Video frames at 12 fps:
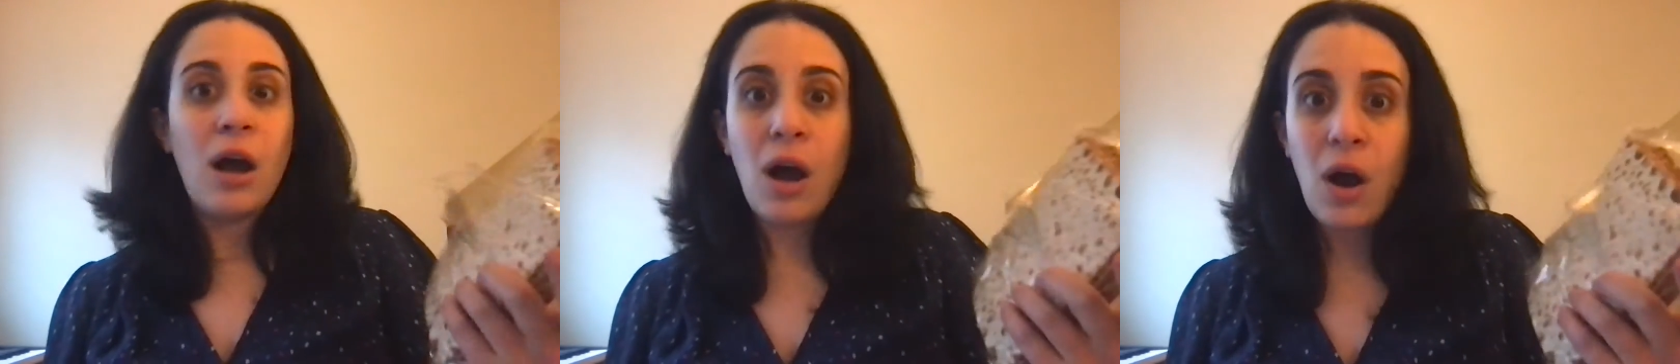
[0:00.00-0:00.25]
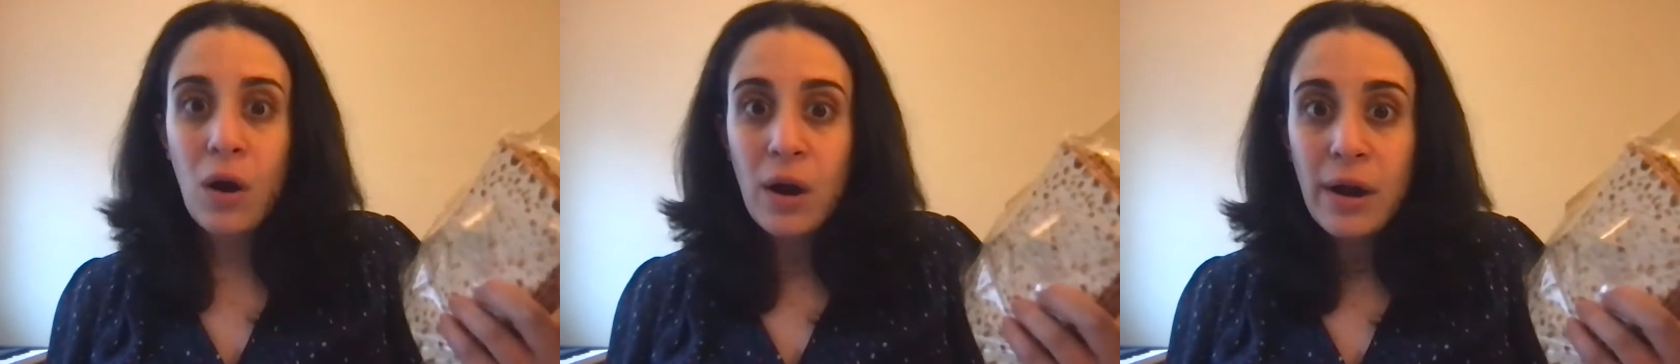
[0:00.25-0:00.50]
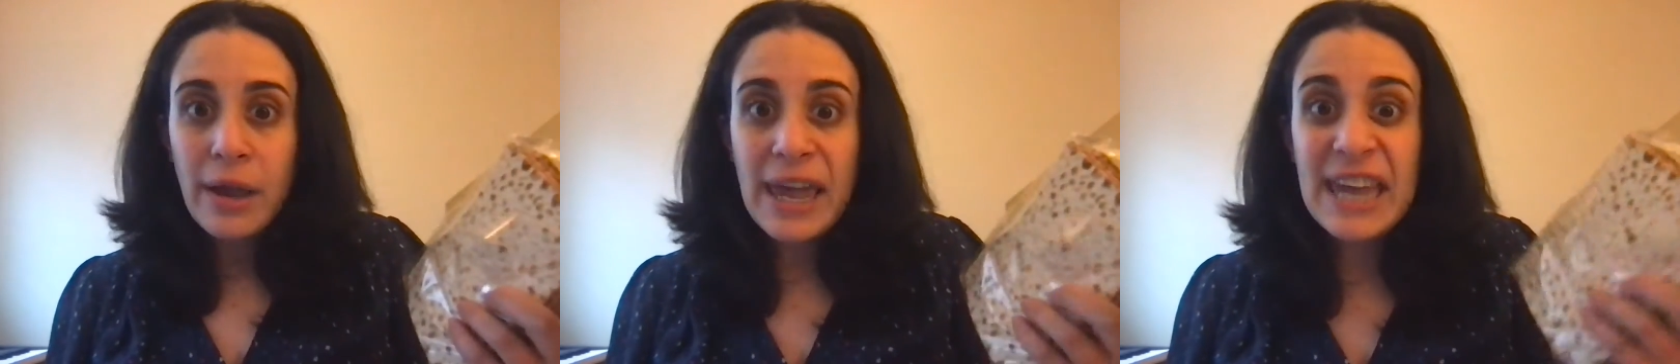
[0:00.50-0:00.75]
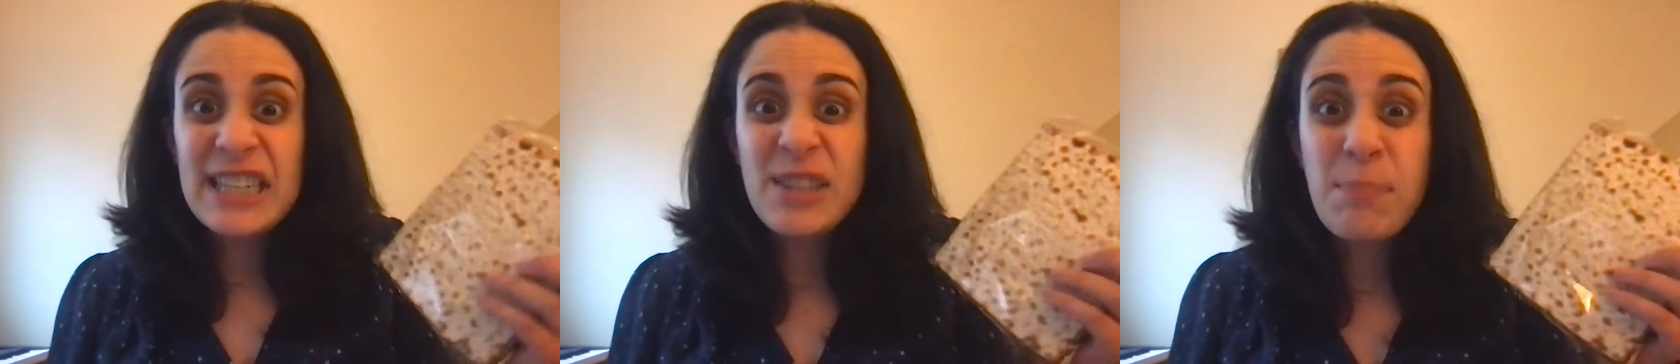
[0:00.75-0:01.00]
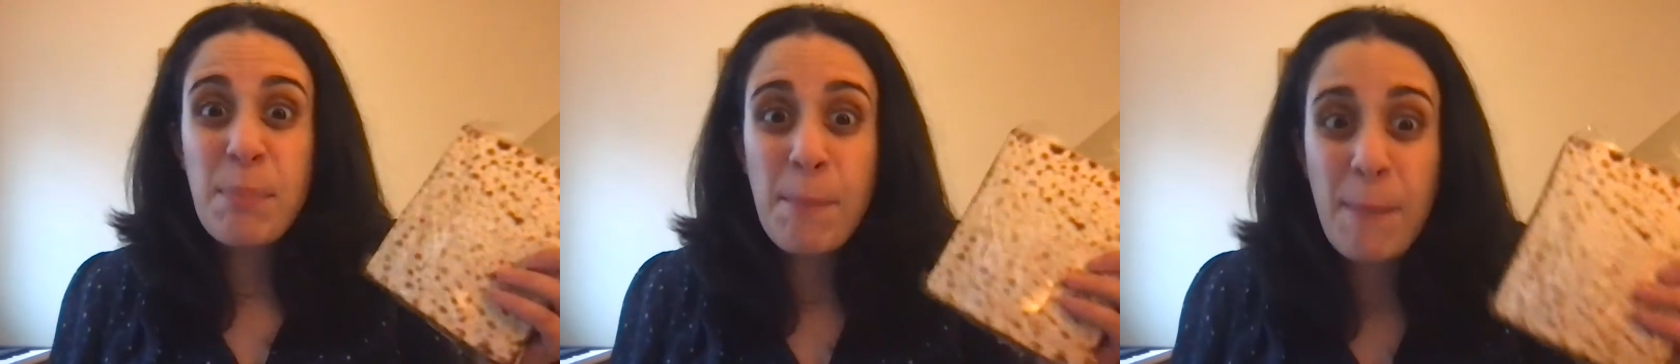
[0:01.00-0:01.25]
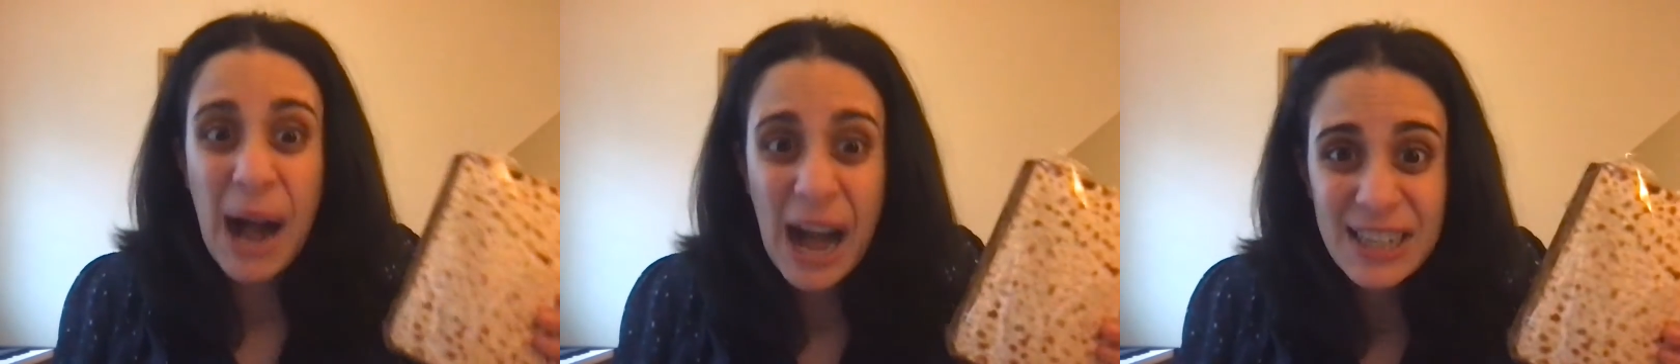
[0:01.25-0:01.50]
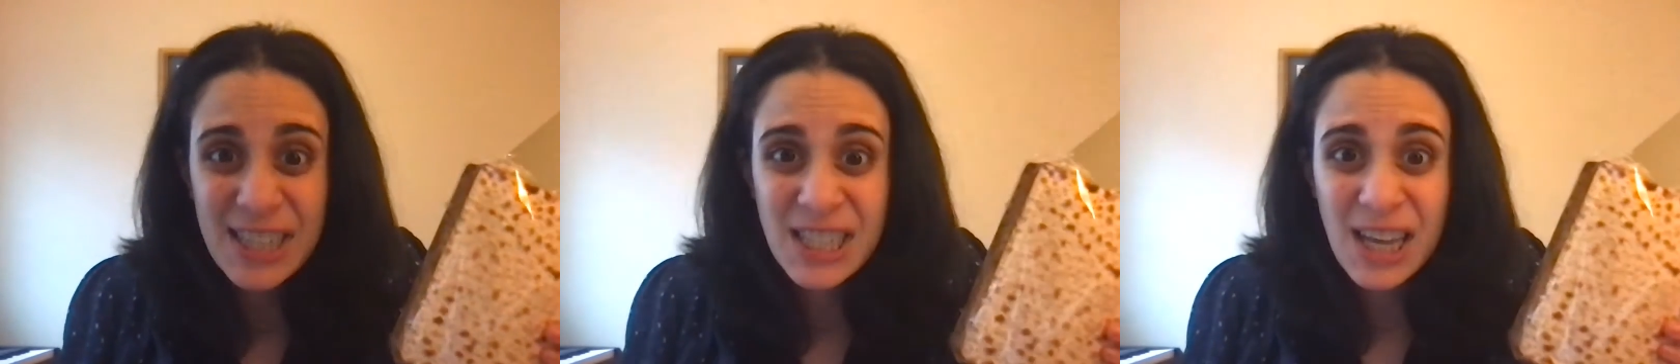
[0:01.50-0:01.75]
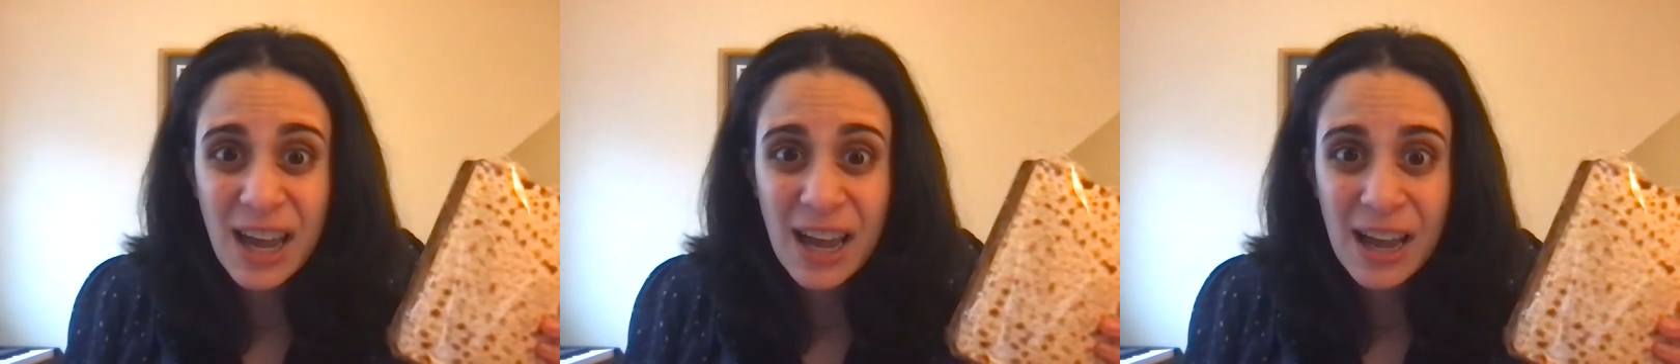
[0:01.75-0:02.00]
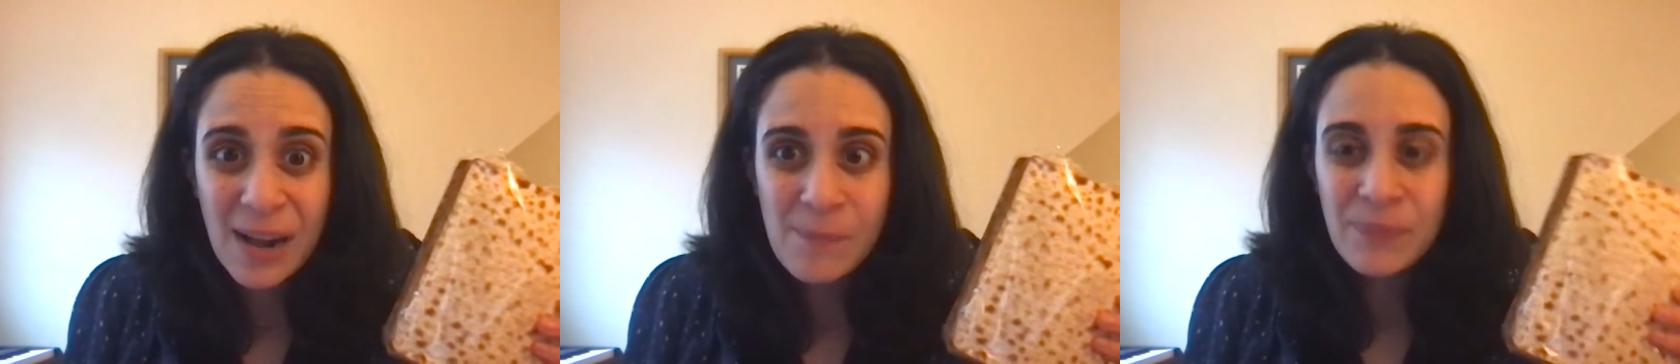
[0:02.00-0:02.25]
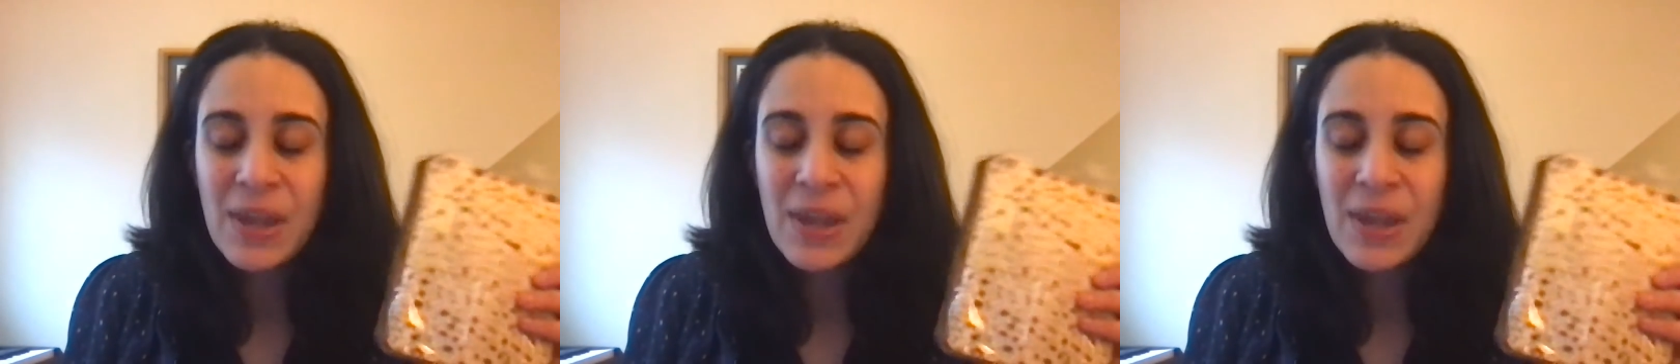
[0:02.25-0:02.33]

Oh, it's matzah.